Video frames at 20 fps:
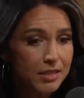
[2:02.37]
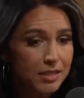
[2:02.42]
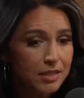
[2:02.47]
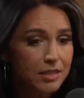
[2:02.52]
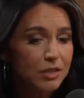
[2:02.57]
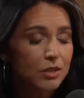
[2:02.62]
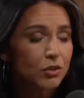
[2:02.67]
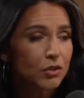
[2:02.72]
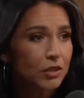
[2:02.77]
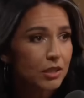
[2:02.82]

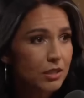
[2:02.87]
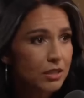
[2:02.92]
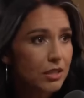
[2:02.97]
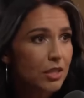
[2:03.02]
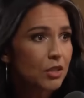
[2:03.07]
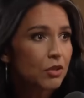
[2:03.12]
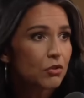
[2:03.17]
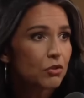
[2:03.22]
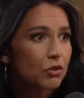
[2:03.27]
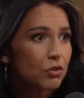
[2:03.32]
still
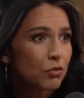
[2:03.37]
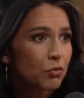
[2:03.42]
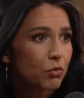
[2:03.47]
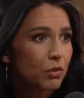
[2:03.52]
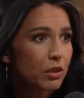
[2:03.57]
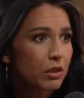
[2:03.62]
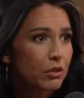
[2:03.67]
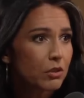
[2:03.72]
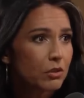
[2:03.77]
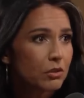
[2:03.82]
continue to
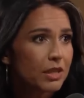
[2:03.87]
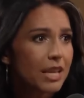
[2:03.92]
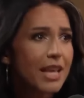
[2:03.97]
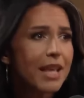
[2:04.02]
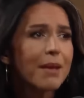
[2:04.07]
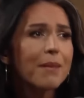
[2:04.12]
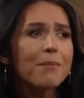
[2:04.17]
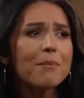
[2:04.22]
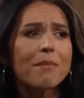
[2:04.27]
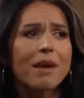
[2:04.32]
wield
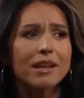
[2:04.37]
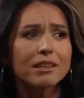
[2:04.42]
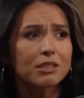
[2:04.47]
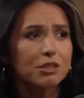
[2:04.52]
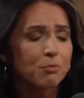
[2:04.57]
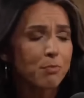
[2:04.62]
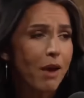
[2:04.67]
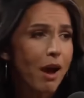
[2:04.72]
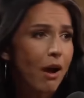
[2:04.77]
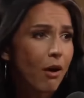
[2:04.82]

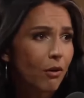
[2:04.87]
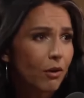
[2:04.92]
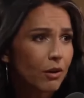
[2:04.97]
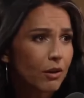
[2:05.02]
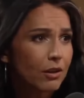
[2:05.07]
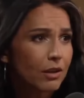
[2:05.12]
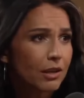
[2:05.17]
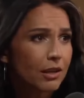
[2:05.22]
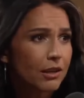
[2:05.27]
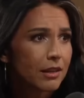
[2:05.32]
immense
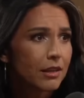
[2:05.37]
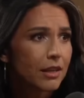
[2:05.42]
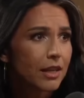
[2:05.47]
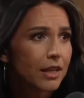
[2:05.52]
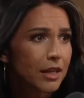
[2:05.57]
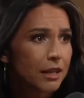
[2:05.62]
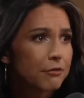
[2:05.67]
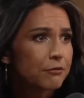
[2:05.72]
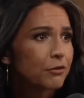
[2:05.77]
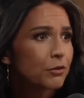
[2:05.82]
power
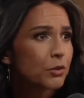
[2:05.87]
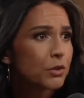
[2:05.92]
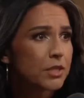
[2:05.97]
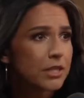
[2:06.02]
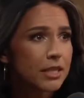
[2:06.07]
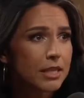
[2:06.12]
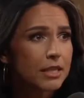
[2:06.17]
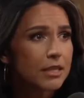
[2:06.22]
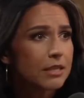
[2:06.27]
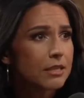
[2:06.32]
in
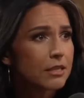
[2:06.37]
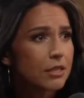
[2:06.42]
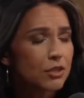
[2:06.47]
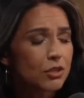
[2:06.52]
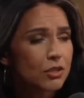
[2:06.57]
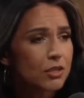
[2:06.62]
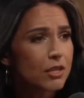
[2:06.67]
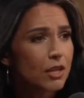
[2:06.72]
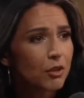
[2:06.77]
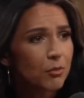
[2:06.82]
influencing the
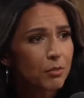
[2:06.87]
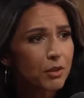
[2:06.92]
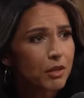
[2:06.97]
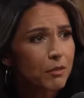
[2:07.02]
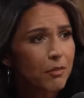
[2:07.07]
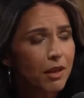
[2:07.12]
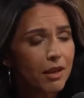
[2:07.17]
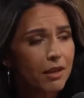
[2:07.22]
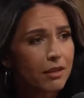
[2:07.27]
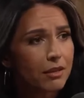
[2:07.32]
decisions that are
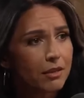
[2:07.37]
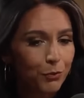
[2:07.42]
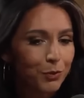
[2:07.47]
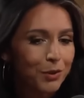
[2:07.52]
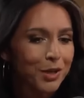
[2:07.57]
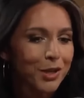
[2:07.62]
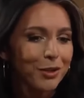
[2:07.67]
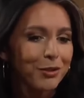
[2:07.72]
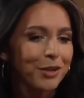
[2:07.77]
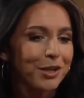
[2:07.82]
being made. When
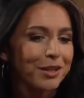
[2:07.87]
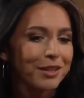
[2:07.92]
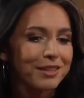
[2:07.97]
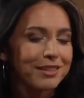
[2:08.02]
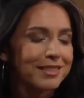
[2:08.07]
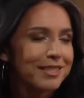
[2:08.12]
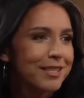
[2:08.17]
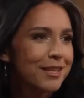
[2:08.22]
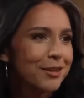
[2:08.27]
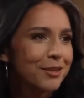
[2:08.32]
Hillary
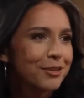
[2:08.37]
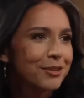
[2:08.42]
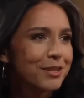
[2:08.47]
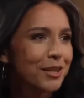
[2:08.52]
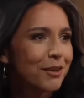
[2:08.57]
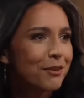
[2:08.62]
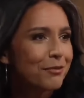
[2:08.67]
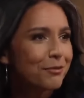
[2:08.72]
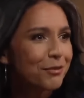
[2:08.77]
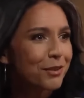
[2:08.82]
Clinton said
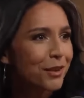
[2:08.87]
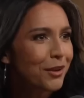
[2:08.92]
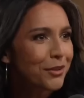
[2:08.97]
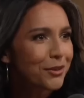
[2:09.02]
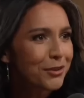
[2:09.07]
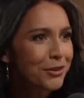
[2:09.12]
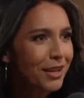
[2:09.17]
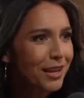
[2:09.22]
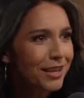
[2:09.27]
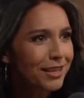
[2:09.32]
herself the
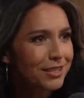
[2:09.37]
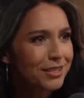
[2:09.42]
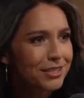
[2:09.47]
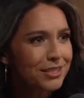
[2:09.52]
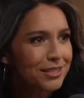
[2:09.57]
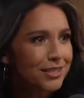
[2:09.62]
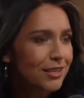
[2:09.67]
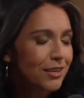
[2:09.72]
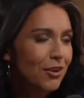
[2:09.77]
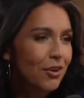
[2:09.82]
other day, she
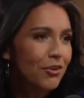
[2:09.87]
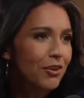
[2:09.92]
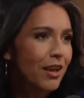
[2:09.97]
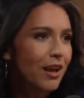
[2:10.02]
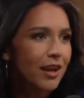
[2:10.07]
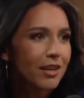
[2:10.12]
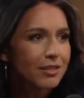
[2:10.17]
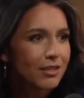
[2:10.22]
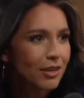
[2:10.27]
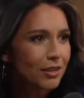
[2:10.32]
said, oh
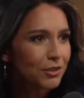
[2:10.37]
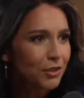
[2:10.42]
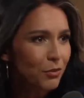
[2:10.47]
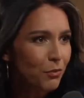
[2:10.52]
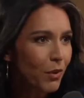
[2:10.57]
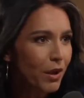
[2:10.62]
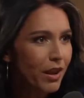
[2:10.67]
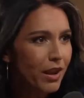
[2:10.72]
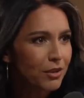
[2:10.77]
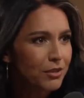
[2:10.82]
yeah, I talk to the
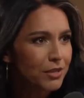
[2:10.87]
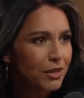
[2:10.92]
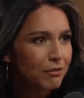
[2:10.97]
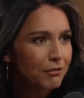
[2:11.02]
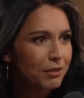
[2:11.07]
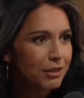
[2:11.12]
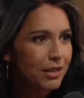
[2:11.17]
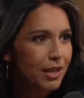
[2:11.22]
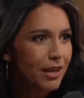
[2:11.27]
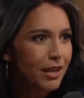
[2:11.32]
White House
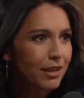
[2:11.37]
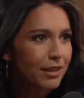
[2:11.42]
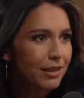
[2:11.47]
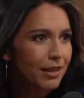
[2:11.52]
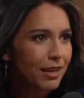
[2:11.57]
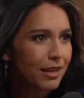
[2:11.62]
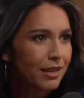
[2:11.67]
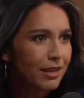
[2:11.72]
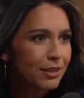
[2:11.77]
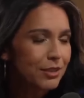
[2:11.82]
every day.
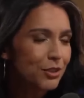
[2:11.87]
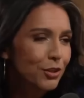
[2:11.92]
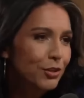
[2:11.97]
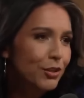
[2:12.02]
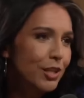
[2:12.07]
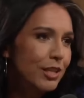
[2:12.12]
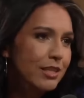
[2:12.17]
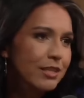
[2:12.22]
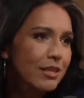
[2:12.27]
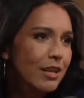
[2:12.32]
So
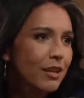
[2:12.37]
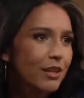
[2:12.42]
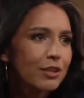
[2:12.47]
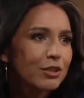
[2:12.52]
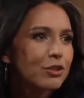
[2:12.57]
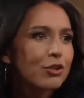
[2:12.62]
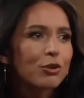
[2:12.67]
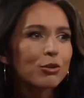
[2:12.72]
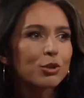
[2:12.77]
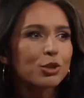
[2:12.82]
it
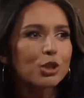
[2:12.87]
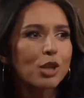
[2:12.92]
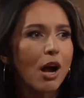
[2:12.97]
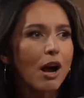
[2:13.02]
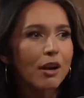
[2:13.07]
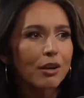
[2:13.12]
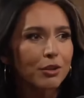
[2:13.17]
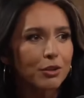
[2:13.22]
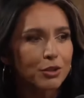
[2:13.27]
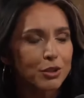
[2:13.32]
is no
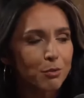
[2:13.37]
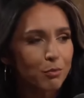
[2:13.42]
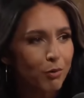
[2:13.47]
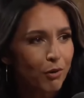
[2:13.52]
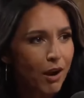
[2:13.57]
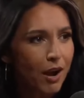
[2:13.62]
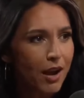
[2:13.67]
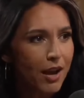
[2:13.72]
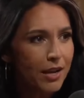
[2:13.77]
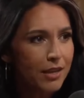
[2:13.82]
shock or
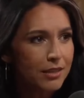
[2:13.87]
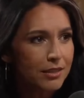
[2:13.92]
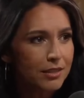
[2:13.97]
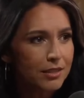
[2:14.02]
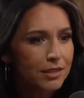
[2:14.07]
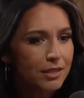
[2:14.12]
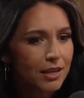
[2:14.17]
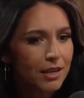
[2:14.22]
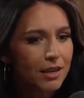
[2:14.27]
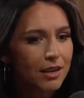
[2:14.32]

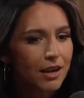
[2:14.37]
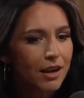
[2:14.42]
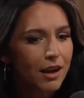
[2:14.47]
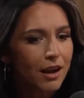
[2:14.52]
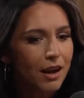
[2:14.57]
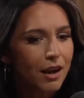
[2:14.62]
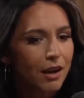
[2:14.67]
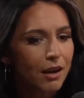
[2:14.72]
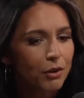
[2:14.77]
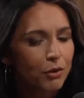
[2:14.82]
surprise
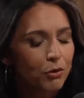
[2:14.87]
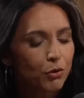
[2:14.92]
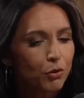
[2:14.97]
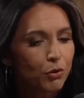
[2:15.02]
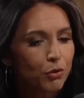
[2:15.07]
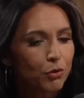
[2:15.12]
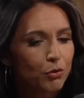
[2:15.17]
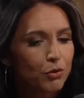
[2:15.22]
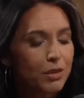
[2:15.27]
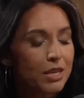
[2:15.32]

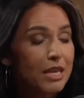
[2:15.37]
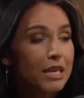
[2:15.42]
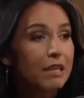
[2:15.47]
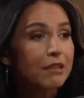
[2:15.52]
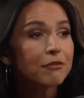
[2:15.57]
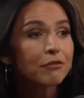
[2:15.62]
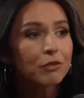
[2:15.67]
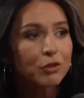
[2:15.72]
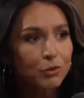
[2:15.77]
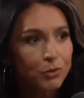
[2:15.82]
who the
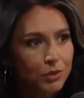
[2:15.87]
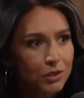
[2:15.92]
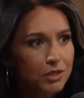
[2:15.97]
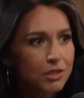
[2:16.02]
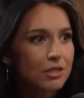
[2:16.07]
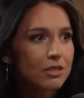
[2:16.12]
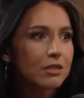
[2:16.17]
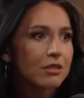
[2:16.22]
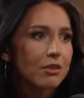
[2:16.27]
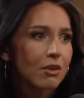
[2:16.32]

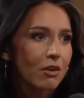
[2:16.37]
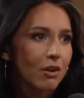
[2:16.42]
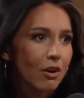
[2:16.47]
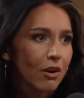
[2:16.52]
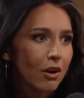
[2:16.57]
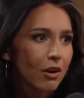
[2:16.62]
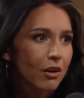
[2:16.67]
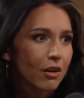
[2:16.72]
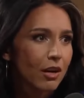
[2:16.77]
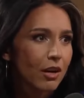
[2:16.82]
influences
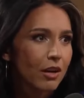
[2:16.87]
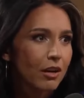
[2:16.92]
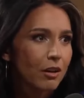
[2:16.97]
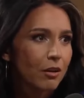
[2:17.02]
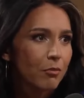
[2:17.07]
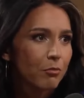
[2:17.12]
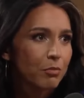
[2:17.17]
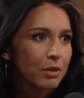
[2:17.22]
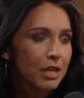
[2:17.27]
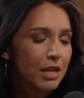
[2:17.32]
are
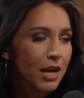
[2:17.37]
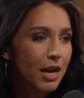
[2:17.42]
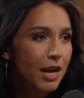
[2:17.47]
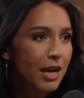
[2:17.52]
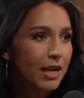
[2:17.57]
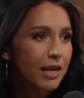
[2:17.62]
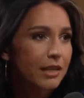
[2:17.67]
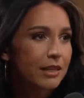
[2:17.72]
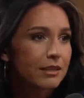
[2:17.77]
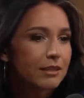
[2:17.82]

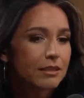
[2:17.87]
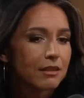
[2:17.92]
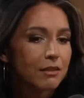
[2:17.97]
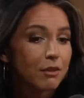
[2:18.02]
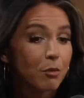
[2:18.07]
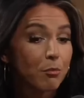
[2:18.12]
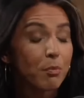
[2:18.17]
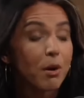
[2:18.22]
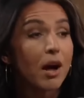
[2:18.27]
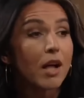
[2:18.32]
behind
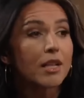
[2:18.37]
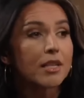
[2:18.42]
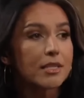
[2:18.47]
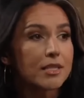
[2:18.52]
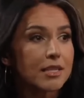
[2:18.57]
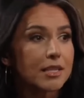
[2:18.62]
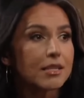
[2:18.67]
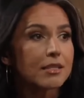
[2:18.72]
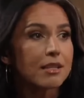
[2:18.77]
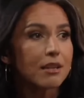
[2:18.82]
the
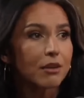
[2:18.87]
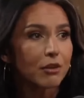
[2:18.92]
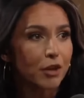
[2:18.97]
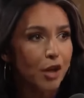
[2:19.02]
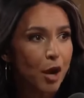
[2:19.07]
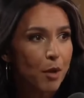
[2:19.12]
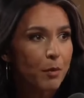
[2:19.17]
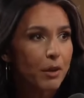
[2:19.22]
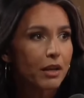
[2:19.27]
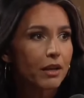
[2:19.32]
policies that are
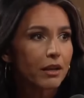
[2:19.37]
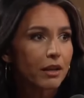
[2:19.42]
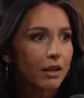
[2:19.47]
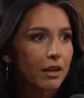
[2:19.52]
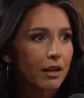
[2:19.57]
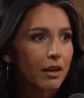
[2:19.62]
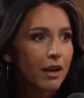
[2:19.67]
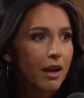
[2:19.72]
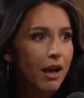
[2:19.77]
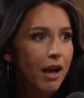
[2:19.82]
coming
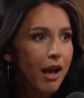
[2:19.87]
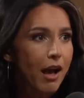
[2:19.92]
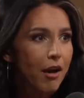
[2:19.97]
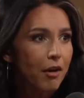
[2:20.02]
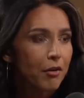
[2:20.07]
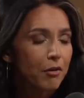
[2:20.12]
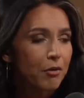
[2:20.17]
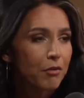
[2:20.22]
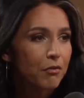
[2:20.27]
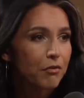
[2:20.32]

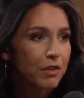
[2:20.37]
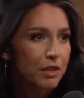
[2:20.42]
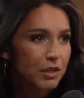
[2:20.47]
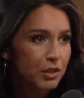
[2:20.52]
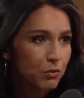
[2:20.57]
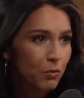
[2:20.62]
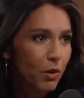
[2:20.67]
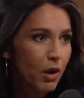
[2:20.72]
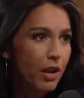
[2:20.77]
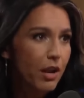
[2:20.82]
out of
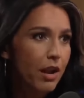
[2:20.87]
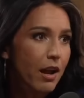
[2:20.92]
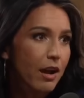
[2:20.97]
this White